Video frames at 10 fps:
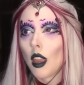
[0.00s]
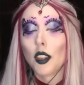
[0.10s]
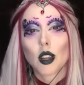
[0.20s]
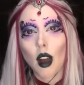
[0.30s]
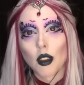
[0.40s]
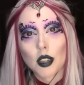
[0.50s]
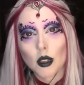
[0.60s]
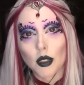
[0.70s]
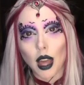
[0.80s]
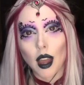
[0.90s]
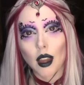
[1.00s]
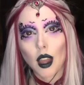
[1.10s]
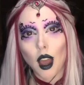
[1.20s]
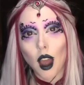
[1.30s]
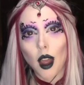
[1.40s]
You can't do that
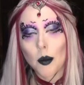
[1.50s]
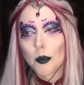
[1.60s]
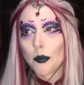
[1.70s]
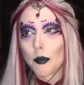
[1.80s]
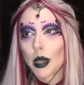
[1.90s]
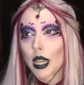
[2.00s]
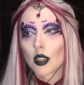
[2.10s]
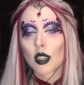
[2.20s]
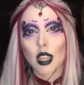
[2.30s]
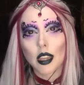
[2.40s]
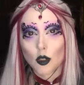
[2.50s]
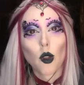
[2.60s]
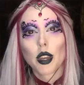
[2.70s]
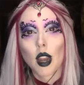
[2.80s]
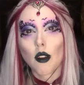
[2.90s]
because there's
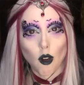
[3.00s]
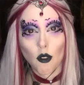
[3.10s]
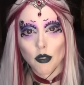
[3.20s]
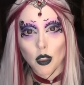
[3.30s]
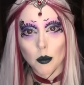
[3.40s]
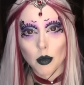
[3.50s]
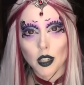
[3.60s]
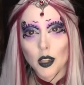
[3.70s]
not enough of them.